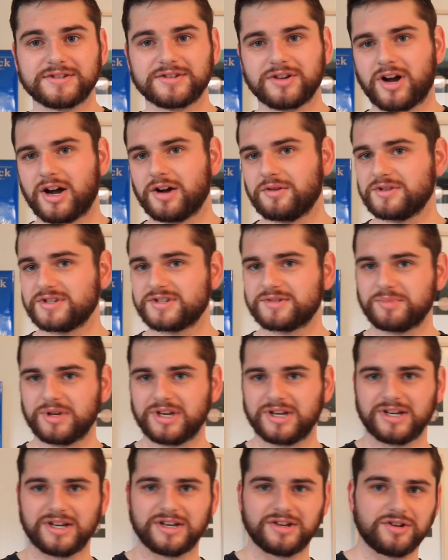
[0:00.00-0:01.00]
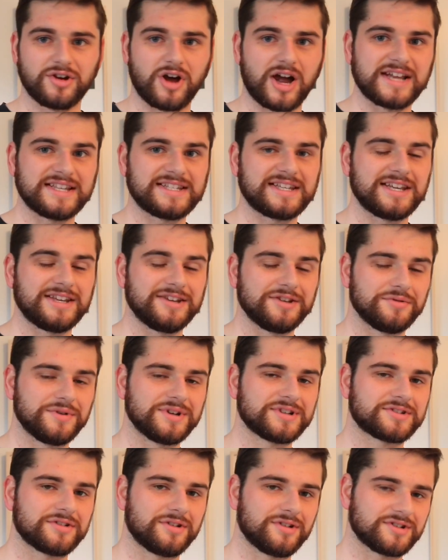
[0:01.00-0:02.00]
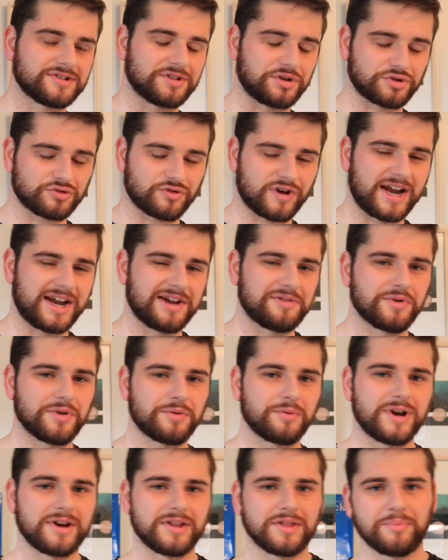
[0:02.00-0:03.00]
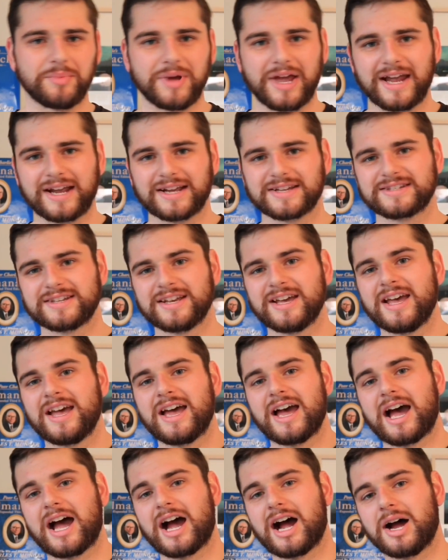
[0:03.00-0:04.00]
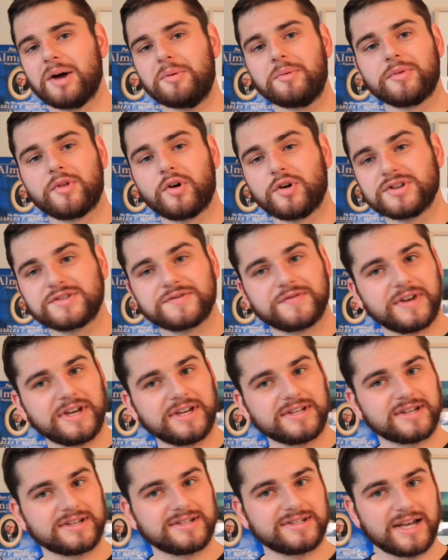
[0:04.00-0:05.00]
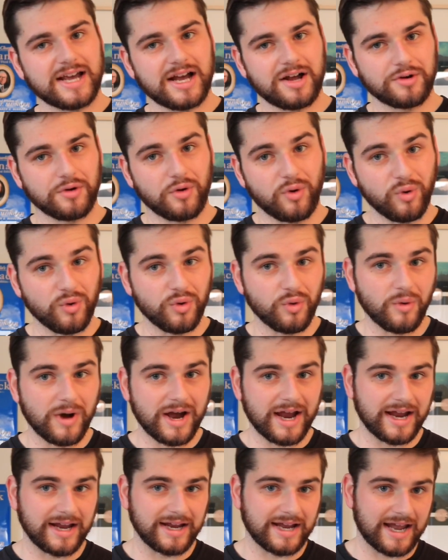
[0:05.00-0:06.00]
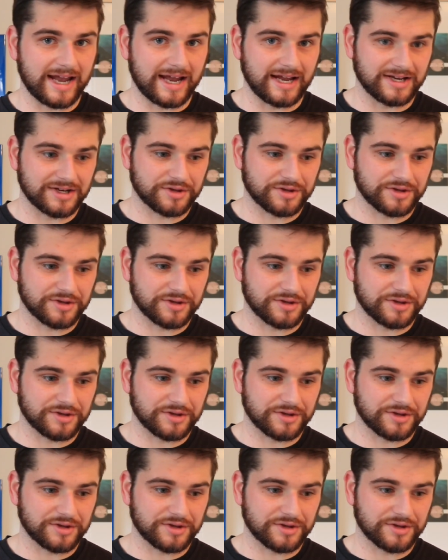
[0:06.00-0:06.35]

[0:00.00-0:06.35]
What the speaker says: I was spending $90 a trade with one of the banks. Those fees are down all the way at